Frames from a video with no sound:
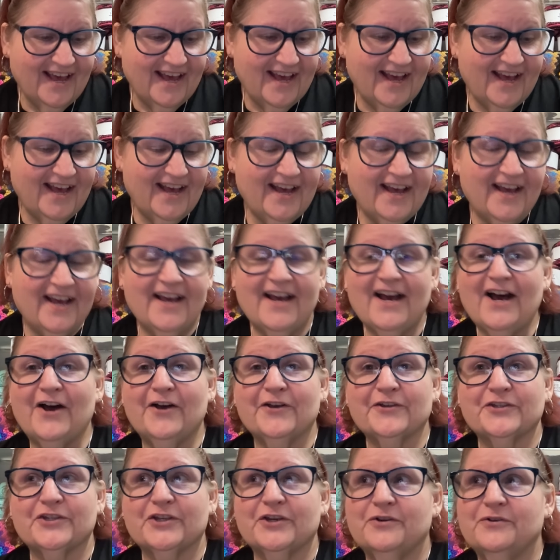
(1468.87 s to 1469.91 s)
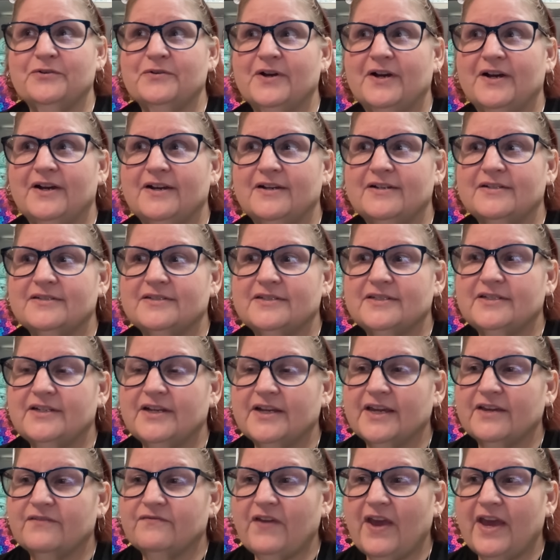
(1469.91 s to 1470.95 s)
also
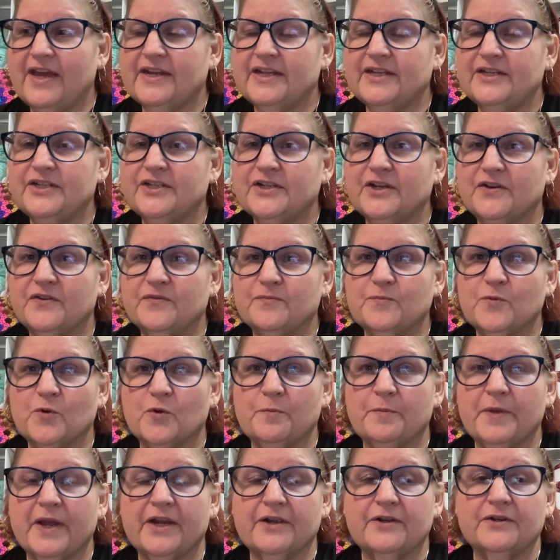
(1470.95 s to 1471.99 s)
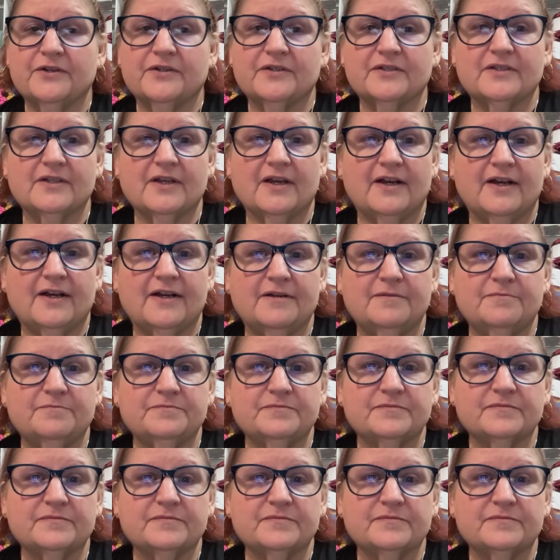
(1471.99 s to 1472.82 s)
took advantage of Premier's, I